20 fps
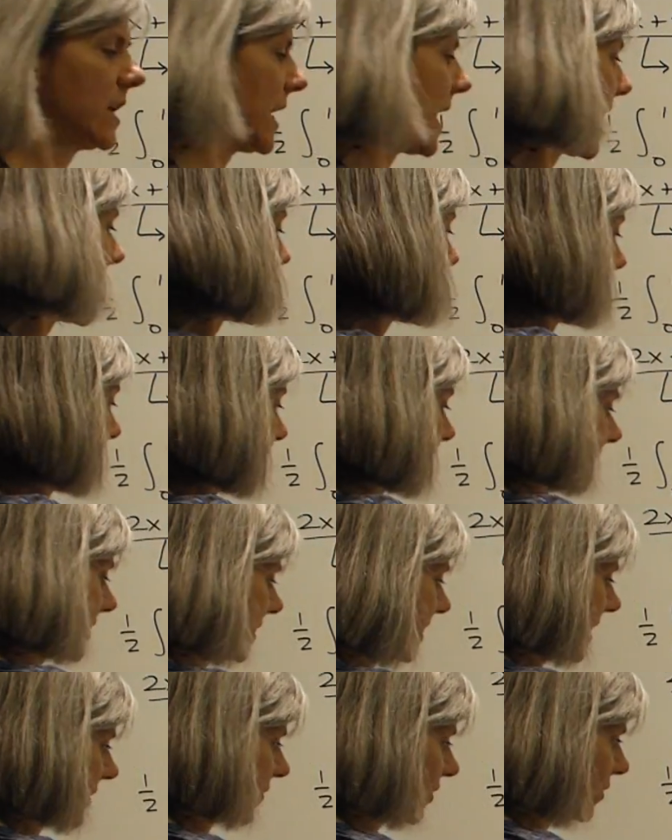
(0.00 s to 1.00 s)
at any
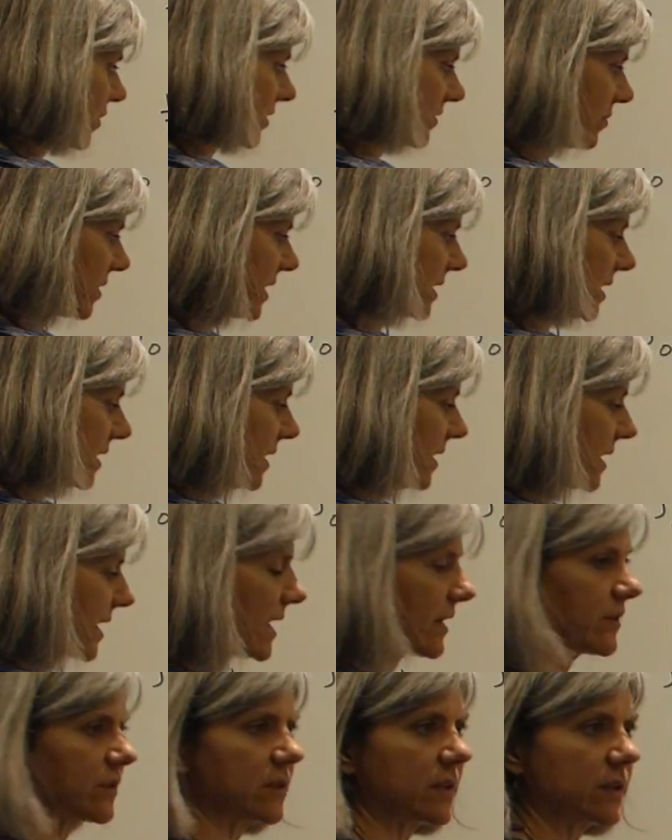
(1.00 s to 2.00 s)
step. You could have plugged it in the
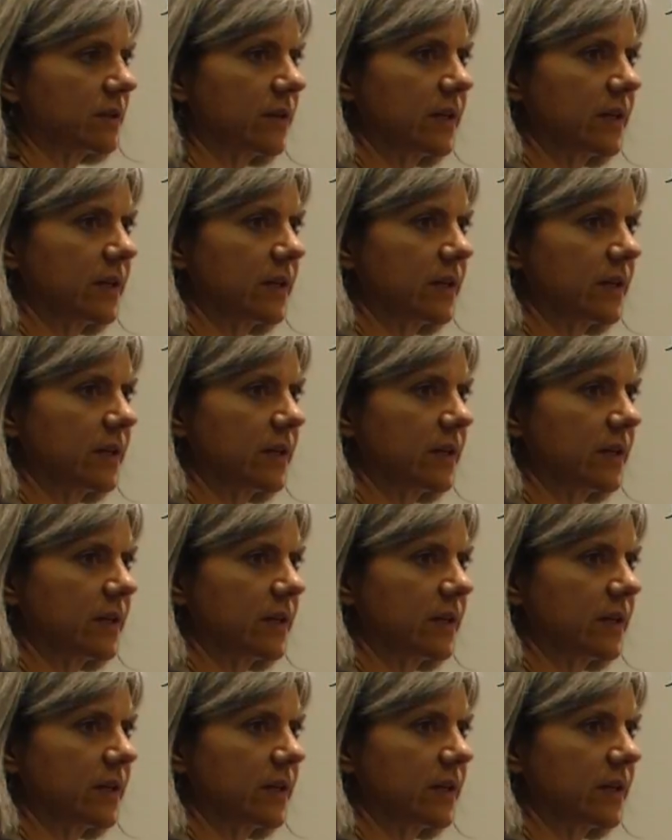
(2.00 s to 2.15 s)
calculator